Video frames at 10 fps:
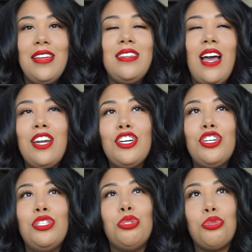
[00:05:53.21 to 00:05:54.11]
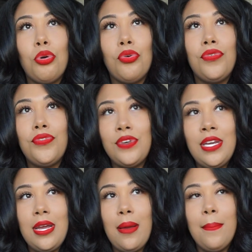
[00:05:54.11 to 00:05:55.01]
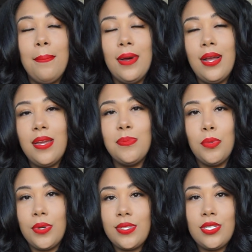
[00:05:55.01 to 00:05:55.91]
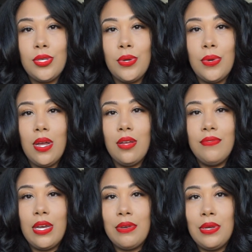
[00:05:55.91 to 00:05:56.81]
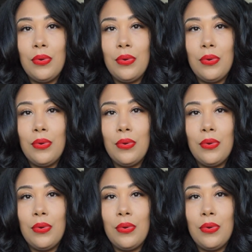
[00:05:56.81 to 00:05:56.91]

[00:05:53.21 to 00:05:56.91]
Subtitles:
not a control freak, but more so a very